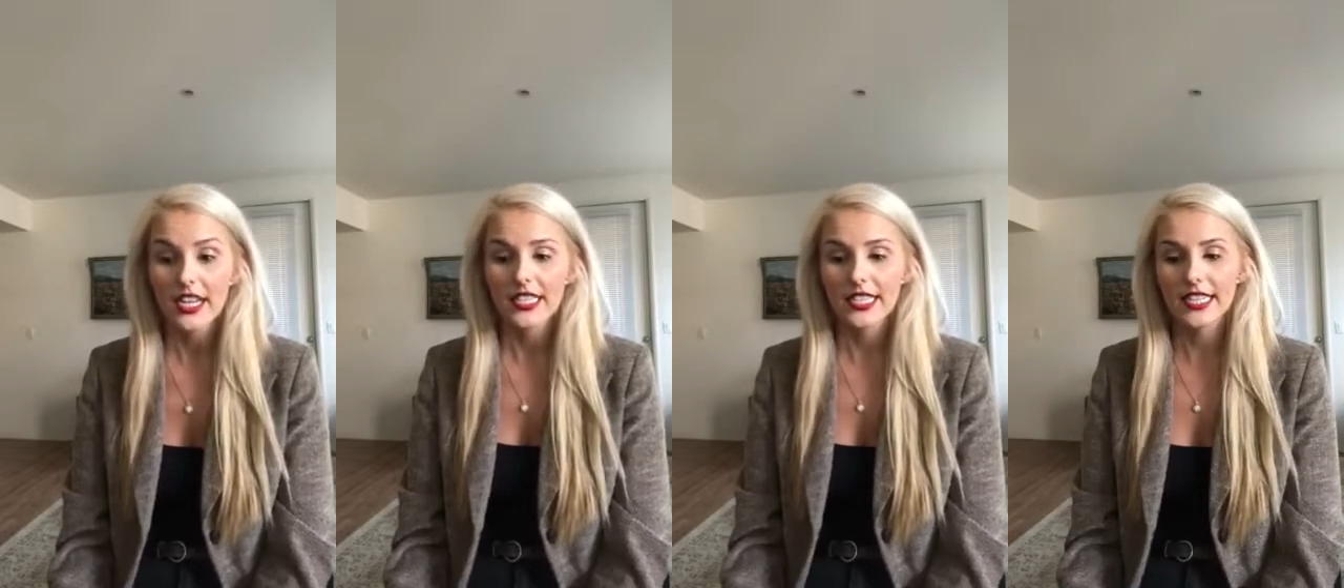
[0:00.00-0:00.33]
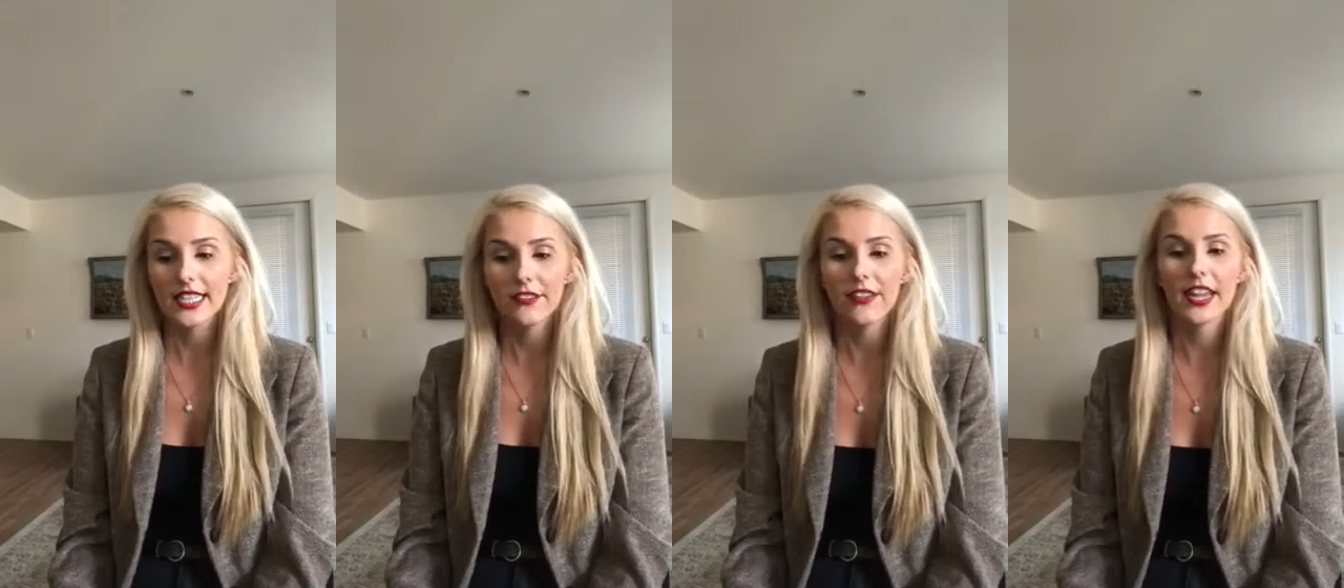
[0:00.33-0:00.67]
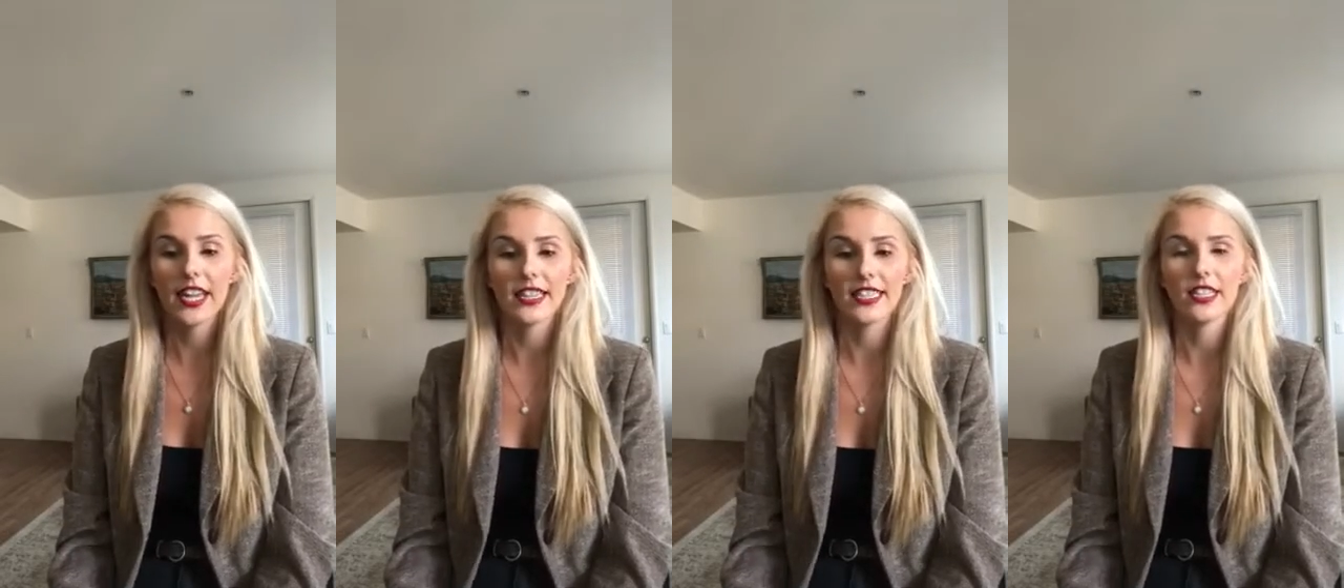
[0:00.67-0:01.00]

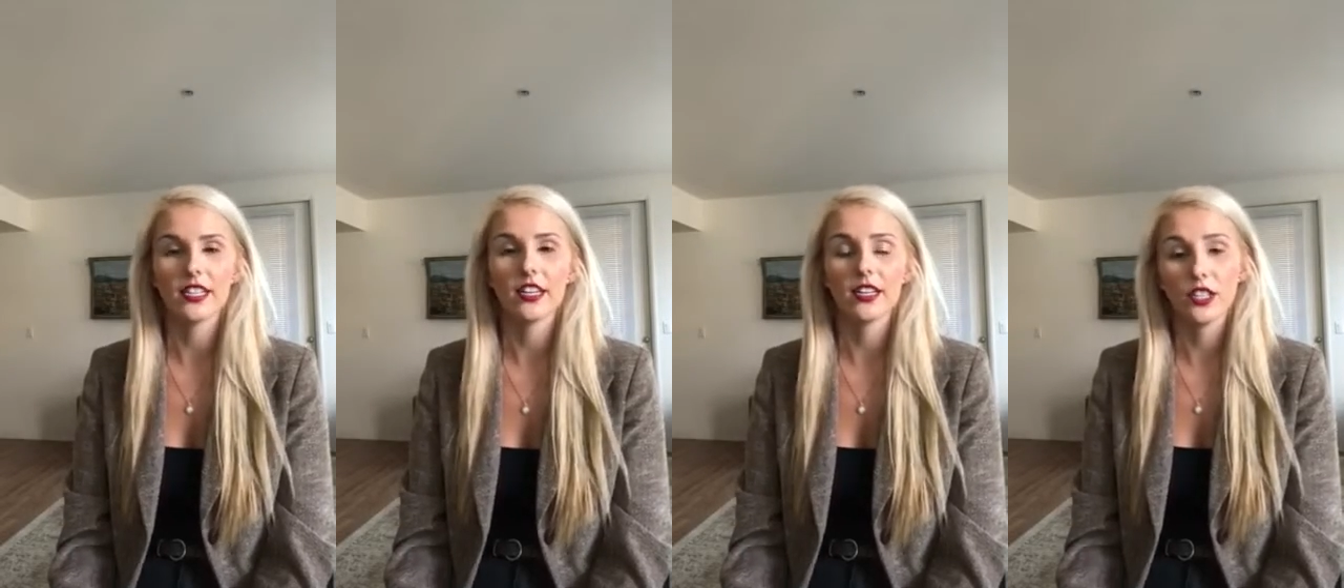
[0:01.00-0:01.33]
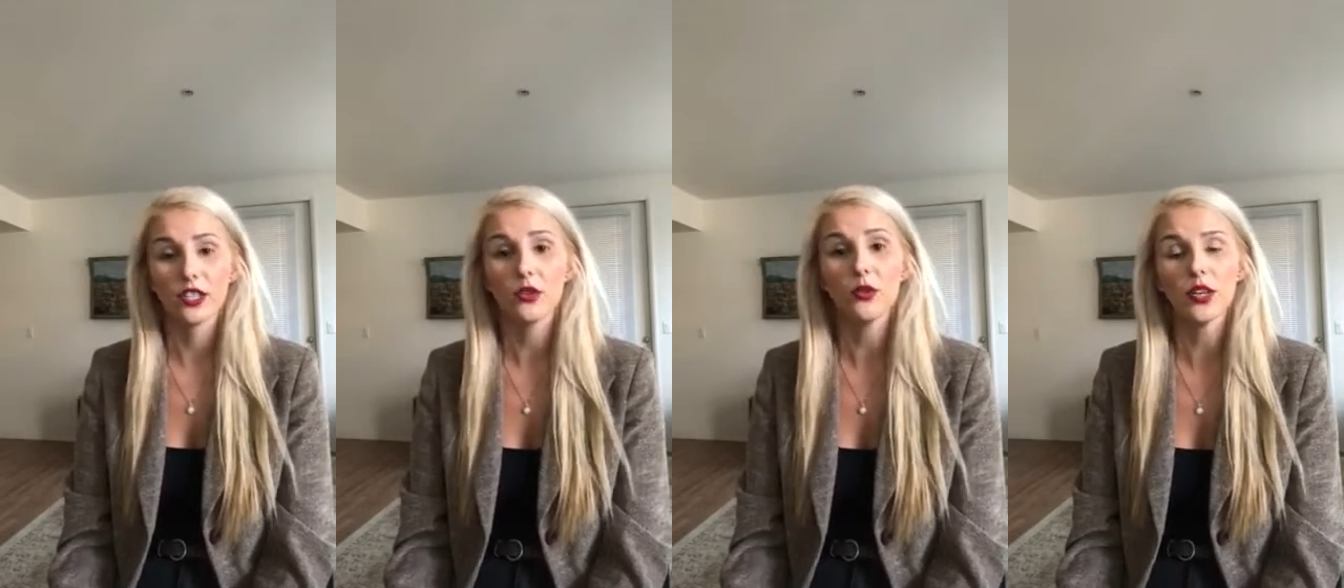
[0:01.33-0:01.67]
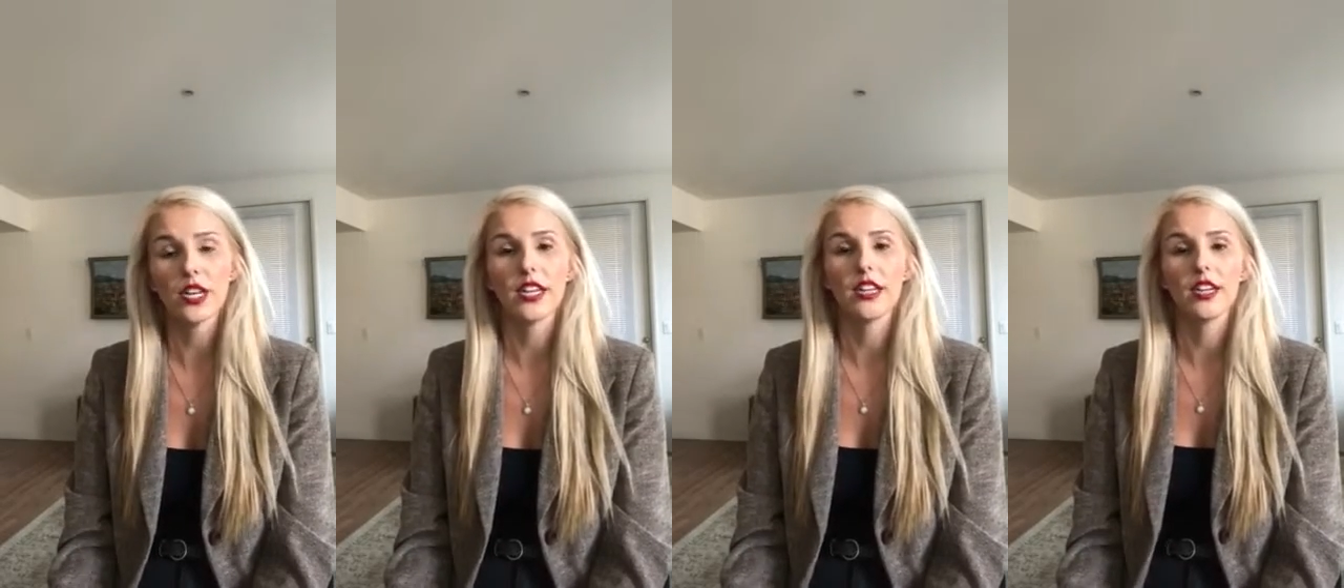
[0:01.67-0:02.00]
significance in a
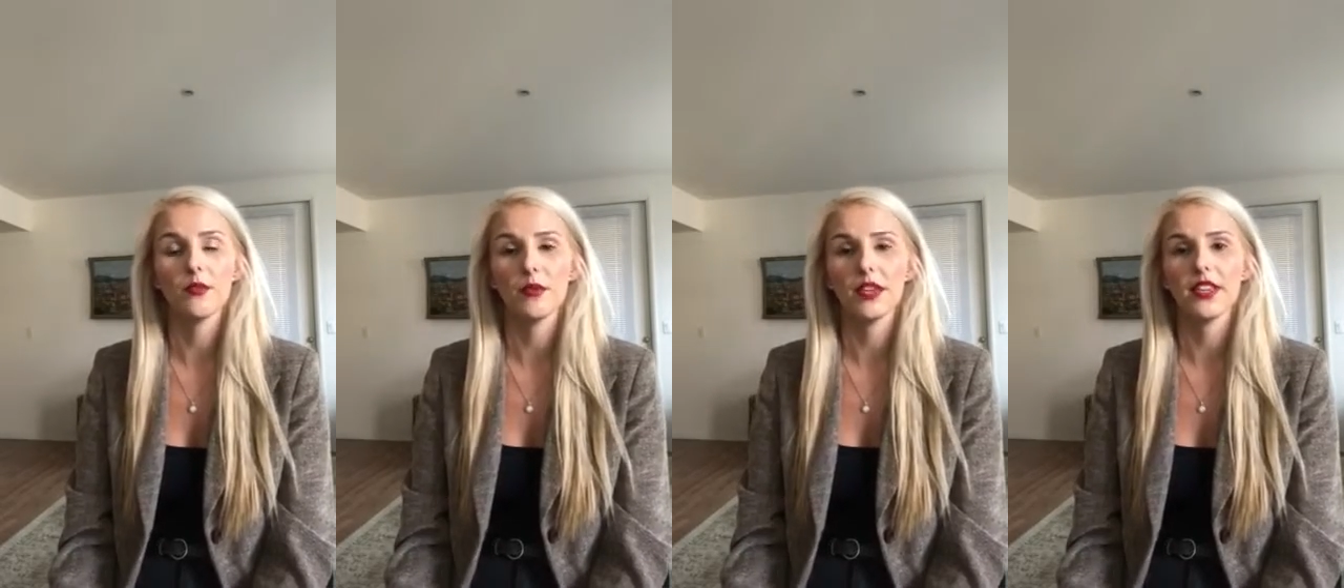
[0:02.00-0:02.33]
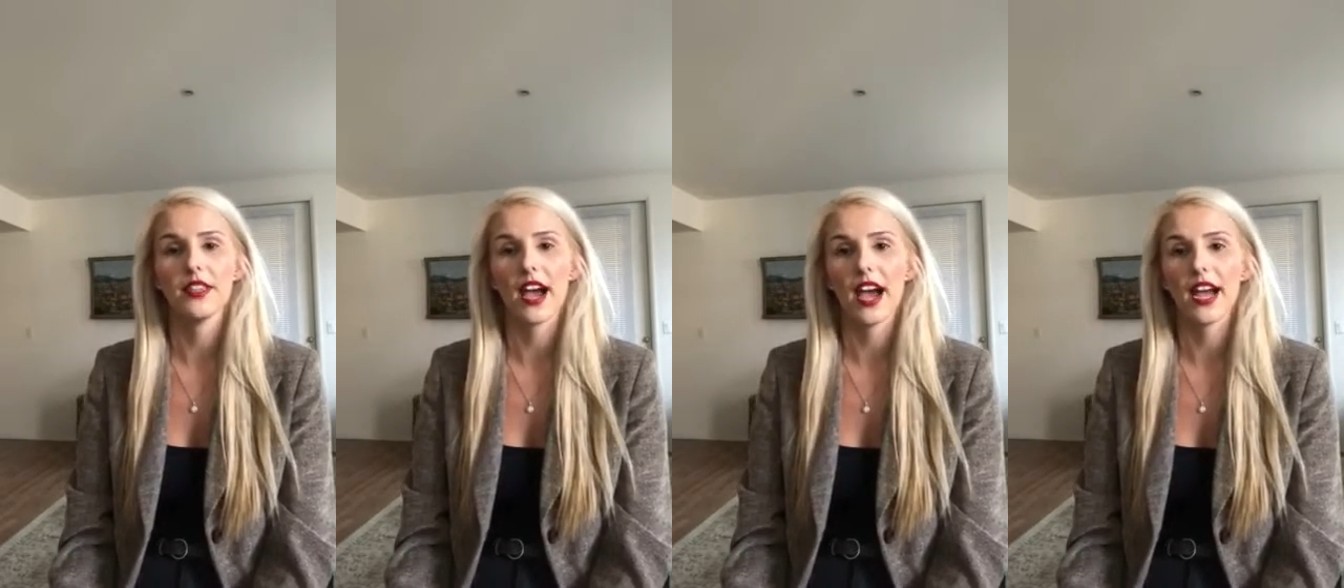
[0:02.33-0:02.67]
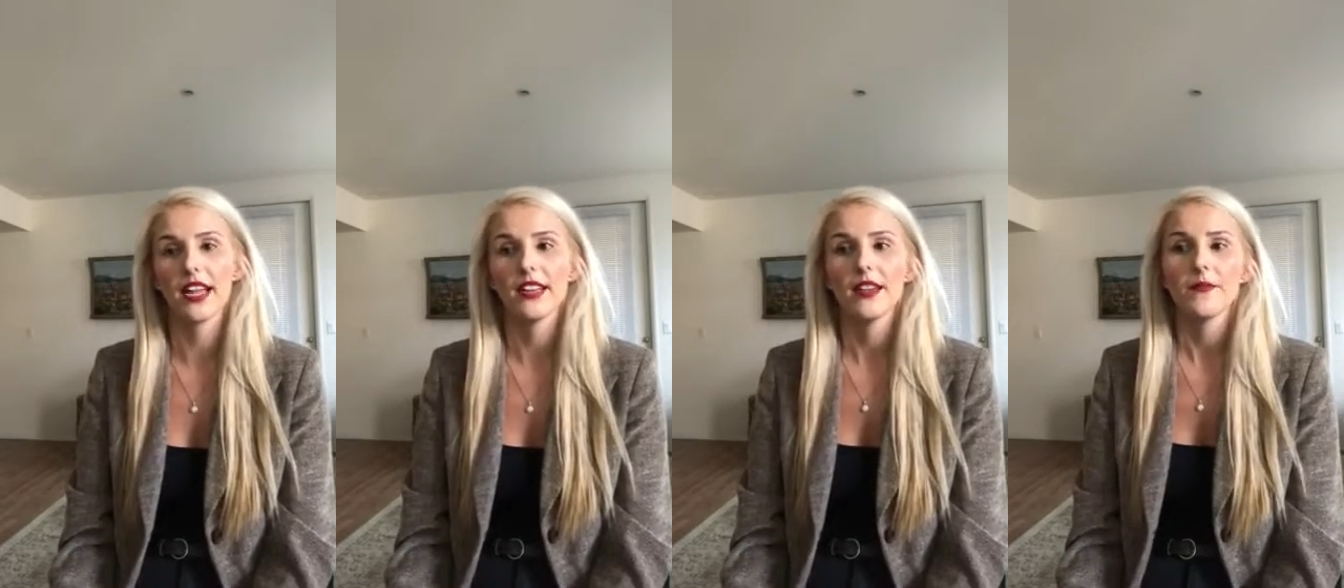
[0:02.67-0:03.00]
story could be
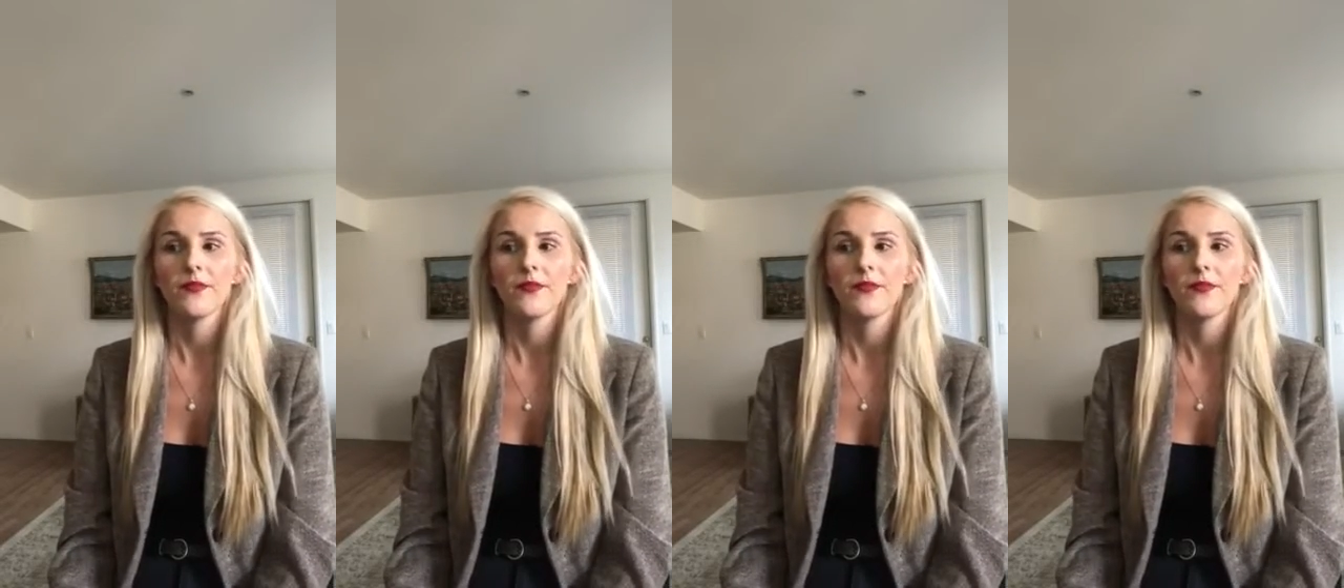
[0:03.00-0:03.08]
that